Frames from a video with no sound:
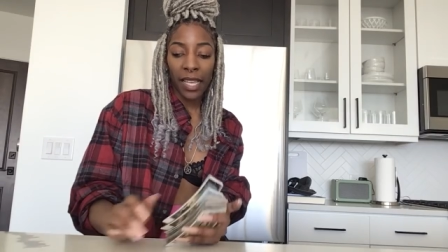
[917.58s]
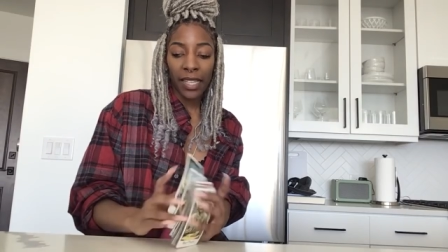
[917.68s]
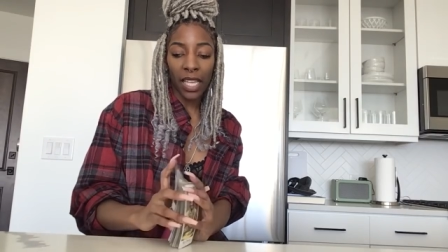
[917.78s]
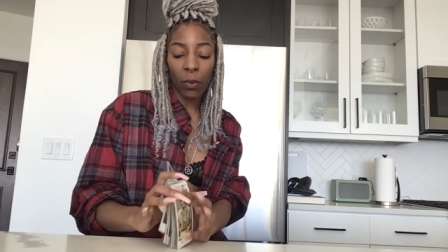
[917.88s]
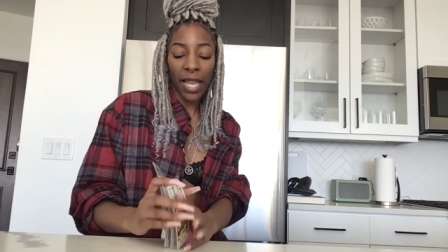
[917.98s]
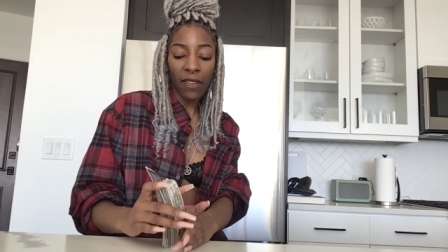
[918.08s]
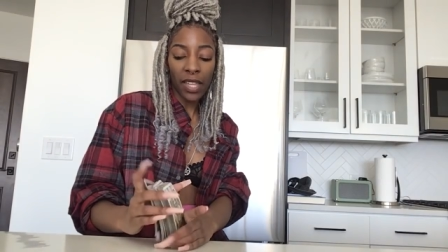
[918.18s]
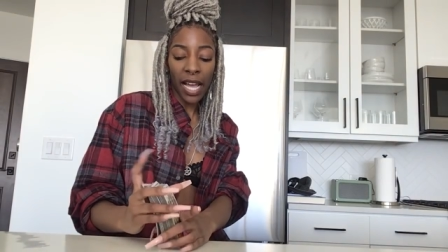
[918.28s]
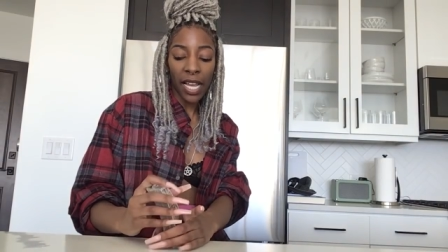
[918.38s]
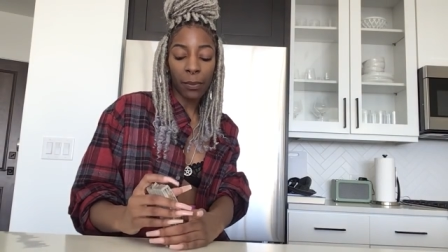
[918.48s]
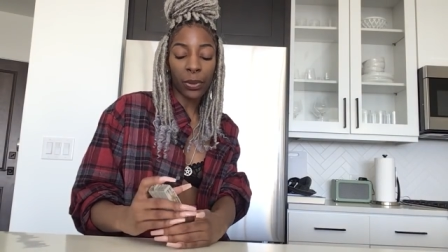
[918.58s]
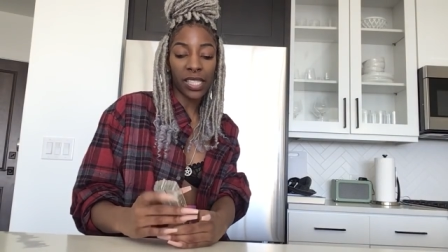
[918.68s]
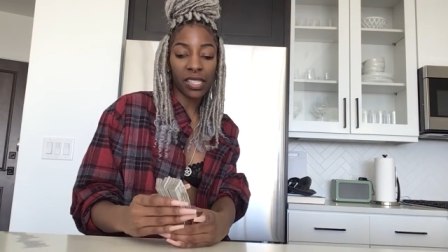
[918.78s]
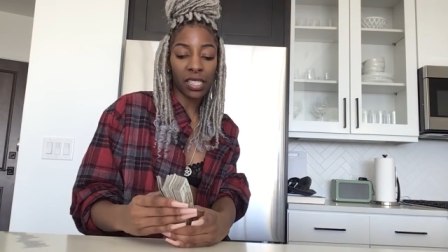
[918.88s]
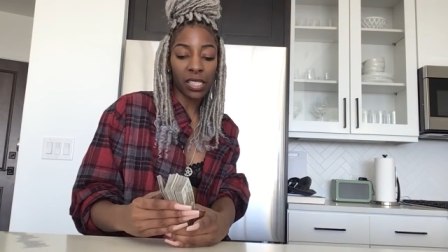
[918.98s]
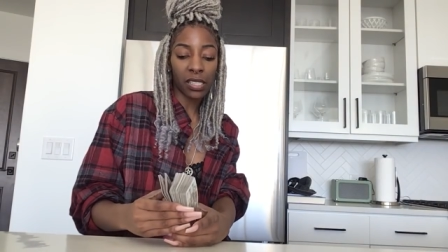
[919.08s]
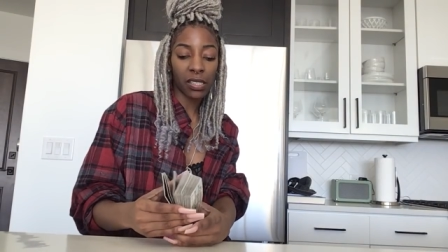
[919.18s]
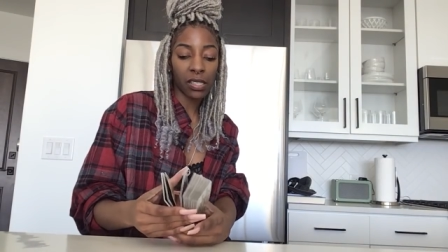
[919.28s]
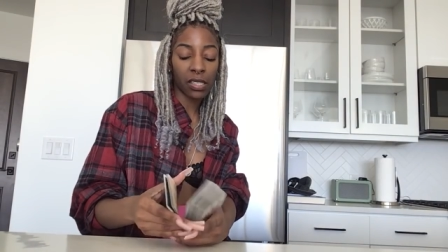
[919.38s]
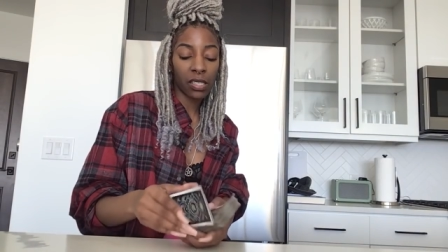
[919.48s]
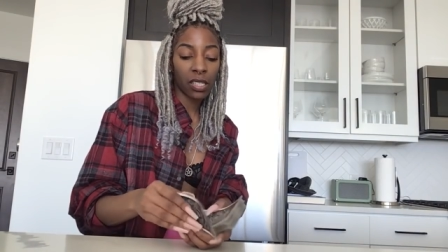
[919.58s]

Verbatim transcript: Yeah, we have the high priestess.